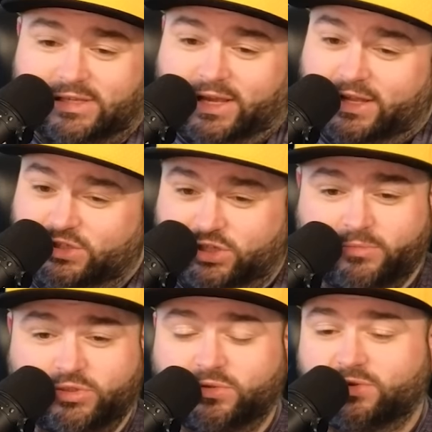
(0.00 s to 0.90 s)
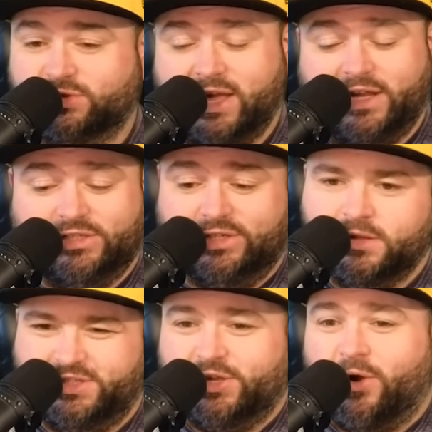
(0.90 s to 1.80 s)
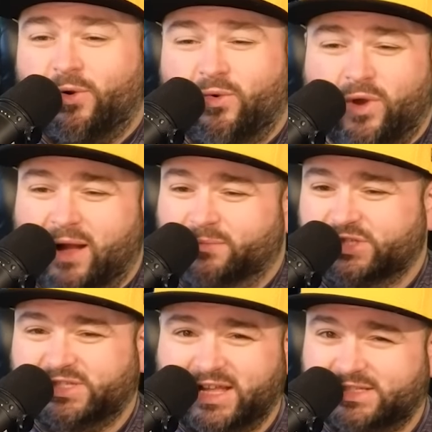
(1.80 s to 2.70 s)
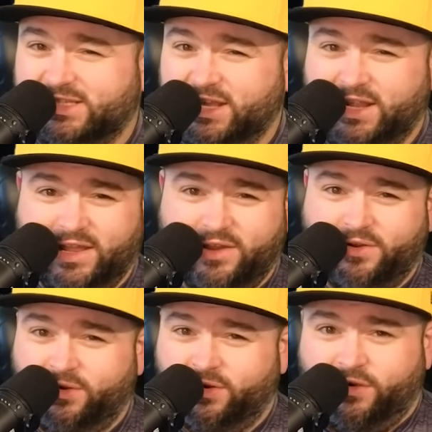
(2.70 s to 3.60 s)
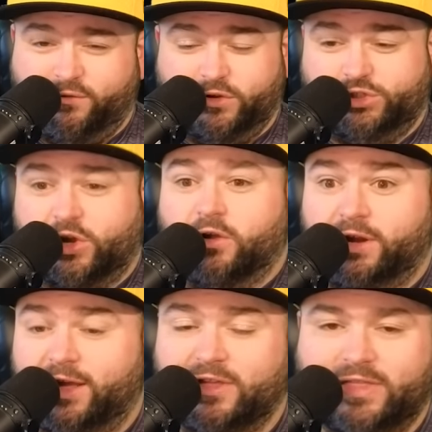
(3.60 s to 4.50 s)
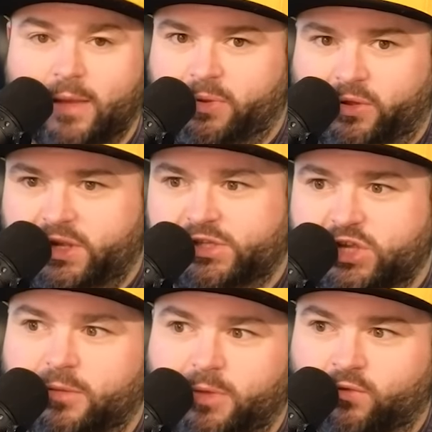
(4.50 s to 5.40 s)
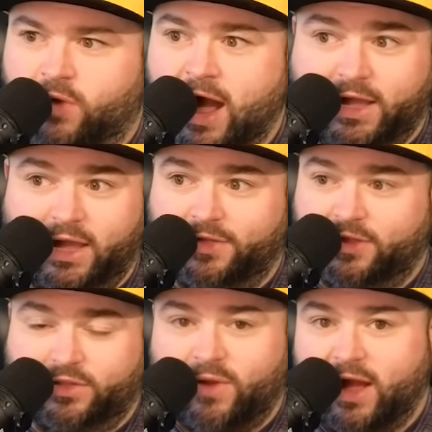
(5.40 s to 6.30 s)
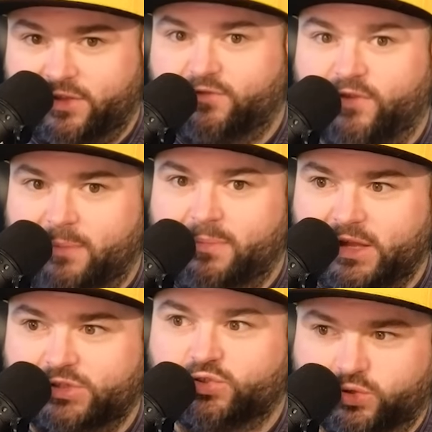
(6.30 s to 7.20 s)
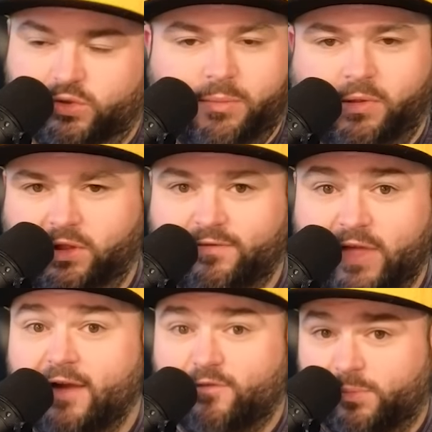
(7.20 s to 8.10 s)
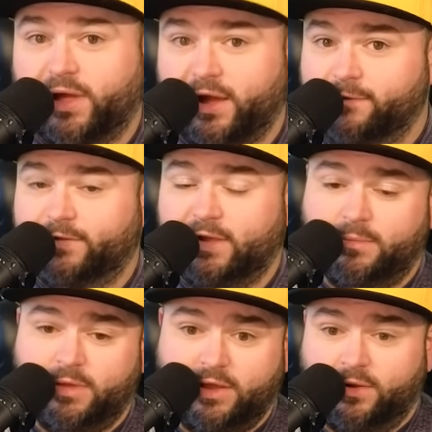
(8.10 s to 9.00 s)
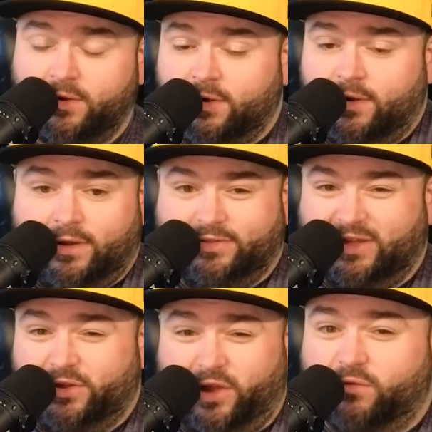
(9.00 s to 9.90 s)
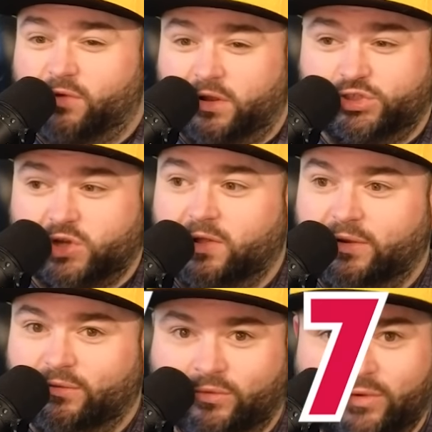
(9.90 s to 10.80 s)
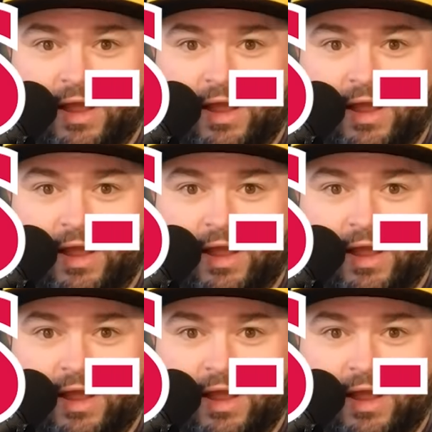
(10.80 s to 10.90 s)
against jump shooters last year. So I'm just not seeing it here for Charlotte. I think that building's going to be rocking. I think the Rockets fan base truly believe they have a playoff team here. I think they're going to run Charlotte right